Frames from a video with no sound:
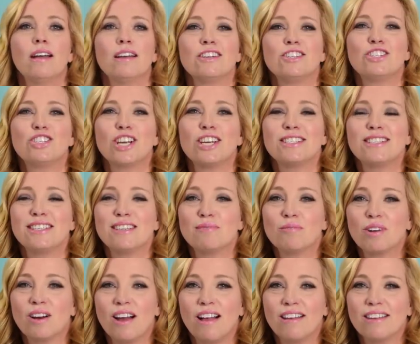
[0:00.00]
JC
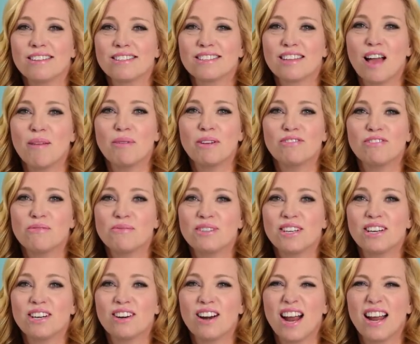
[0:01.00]
Morales, coming from
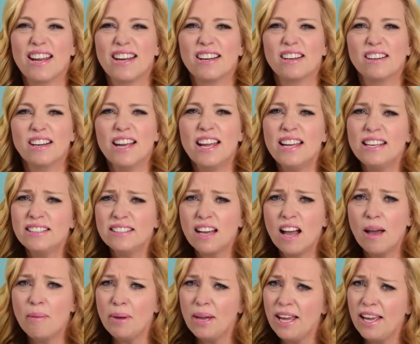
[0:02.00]
dinner, I hear,
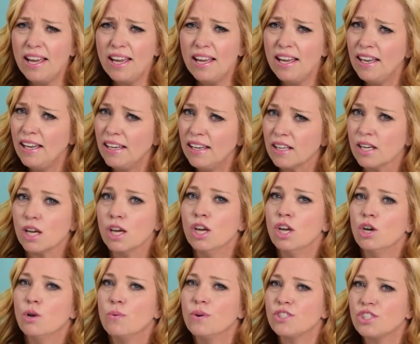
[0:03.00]
incoming!
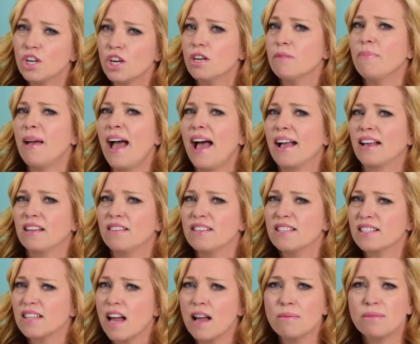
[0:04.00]
We turned back, and
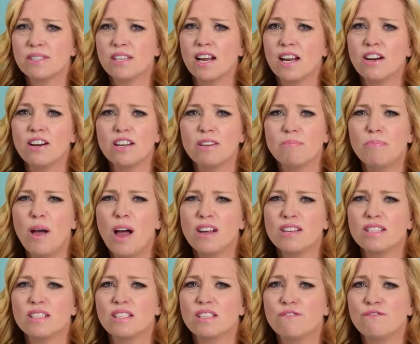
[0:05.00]
this guy was carrying
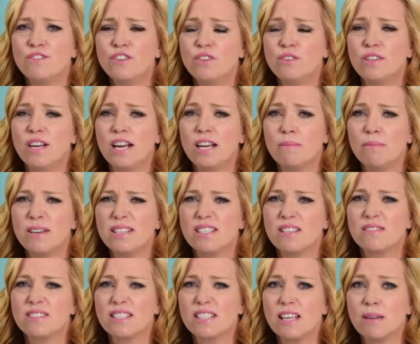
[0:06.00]
boxes of food, and he must
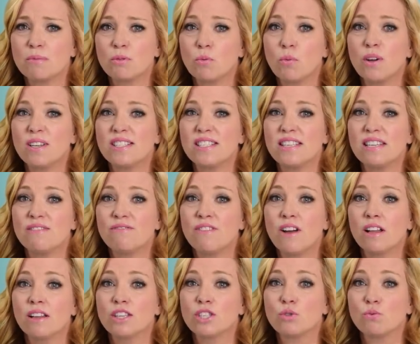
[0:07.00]
have slipped. Once he
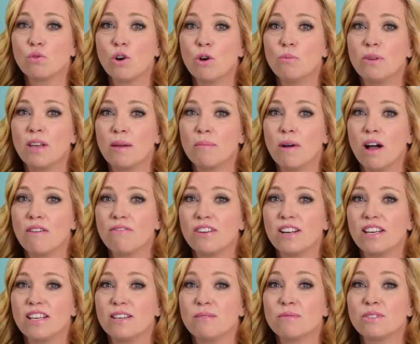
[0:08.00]
fell, his robe came off,
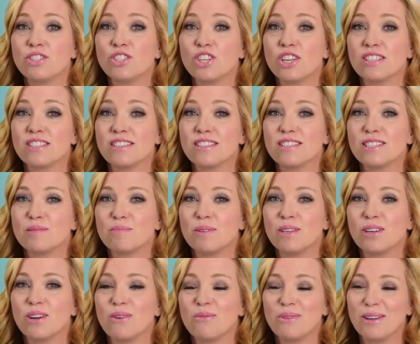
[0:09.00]
and he was just in his
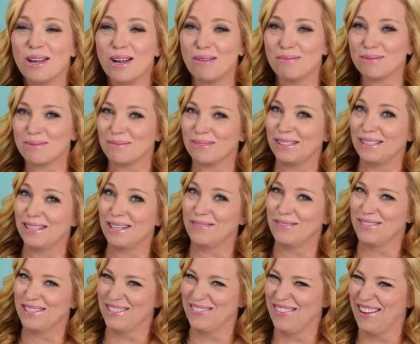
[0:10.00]
Speedo. We helped him clean up
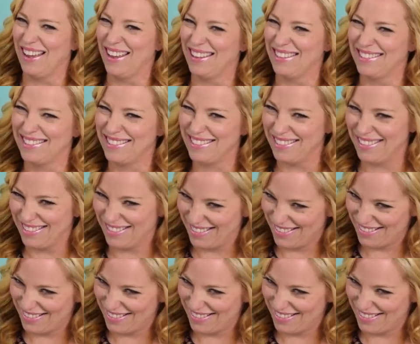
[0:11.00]
his mess.